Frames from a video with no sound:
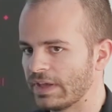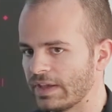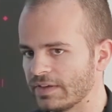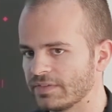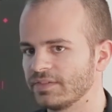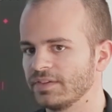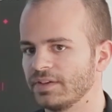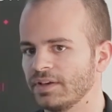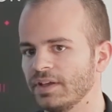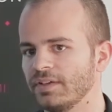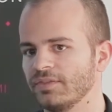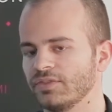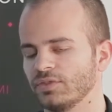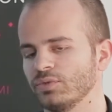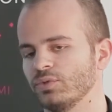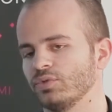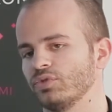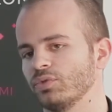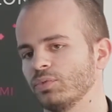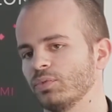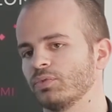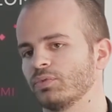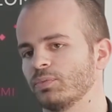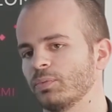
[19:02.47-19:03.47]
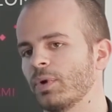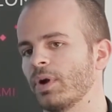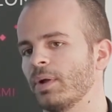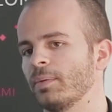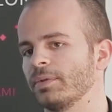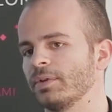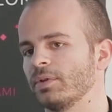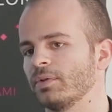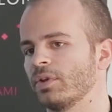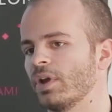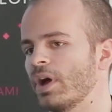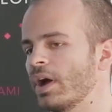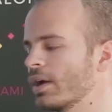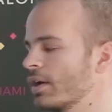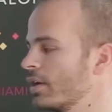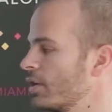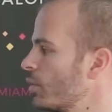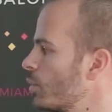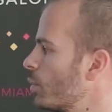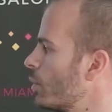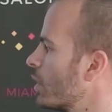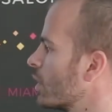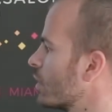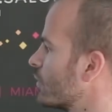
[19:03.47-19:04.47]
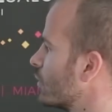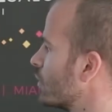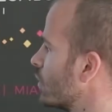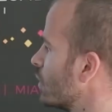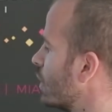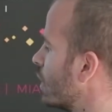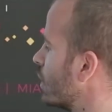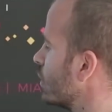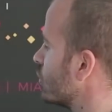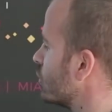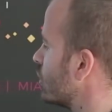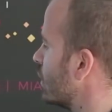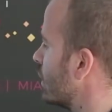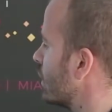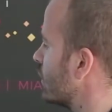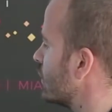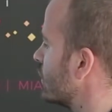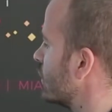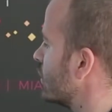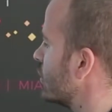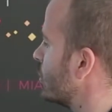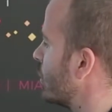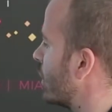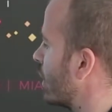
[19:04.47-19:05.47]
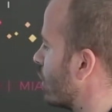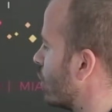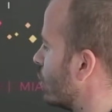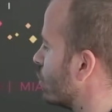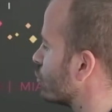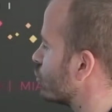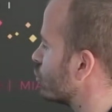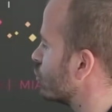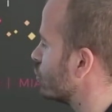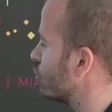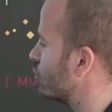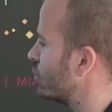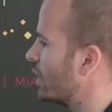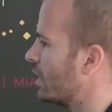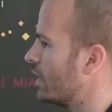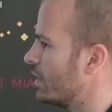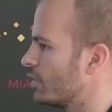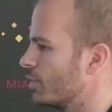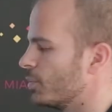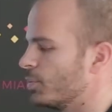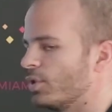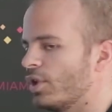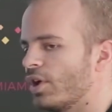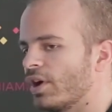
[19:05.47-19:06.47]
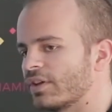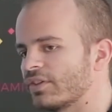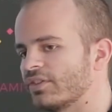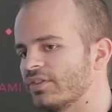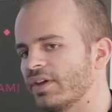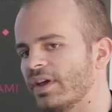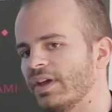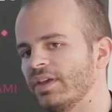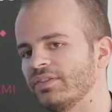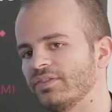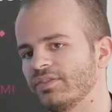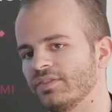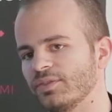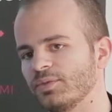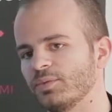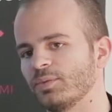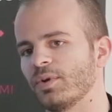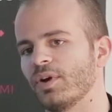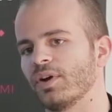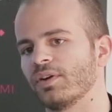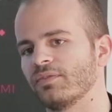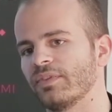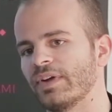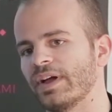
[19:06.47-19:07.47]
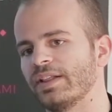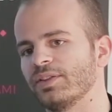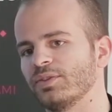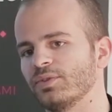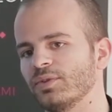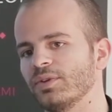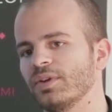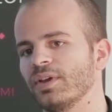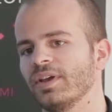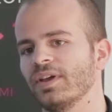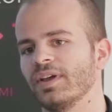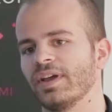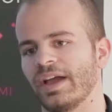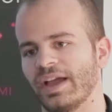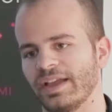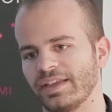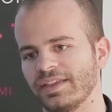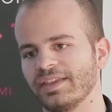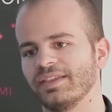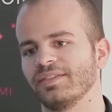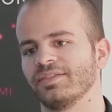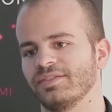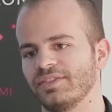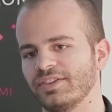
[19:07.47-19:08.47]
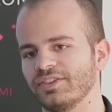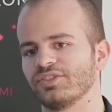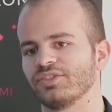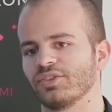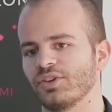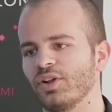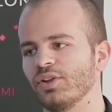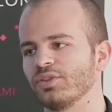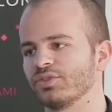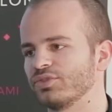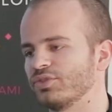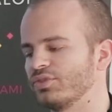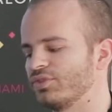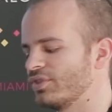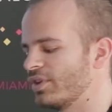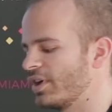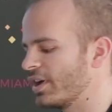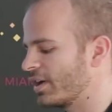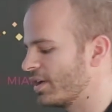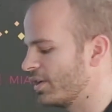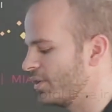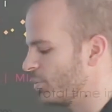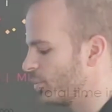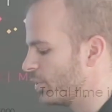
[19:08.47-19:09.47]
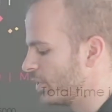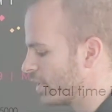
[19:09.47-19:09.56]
yes, the naive solution was probably not going to work for large data sets, but also setting the block size in the wrong value, this also is not going to